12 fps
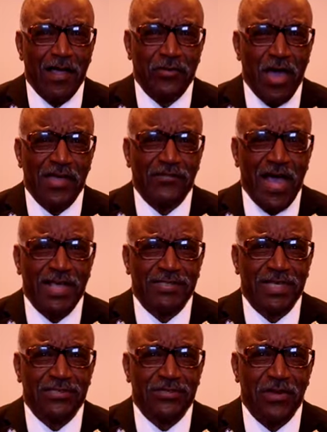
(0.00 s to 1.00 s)
I know,
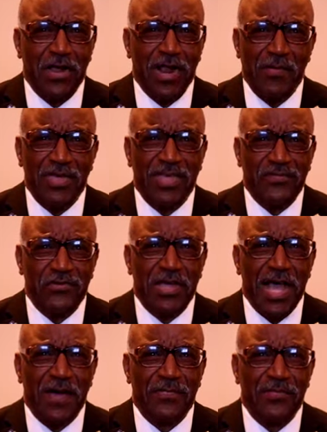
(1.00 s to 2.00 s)
I, I said to her, I'm going to
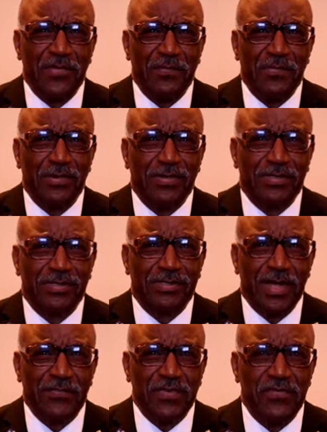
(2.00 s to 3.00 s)
give you a copy of my
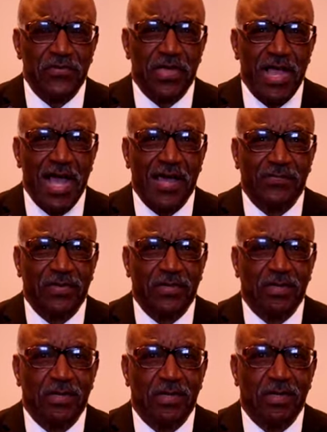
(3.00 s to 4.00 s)
book. I'm going to give you a
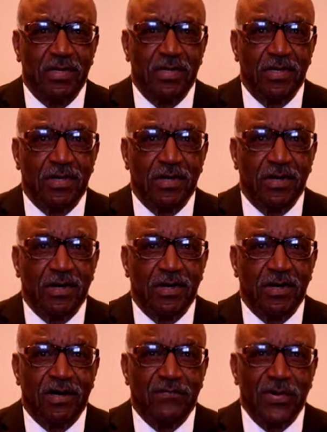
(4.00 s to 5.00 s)
copy
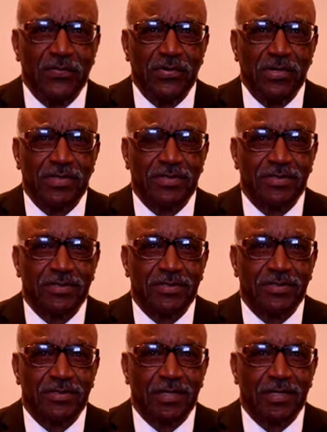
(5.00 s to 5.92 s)
uh, of my book.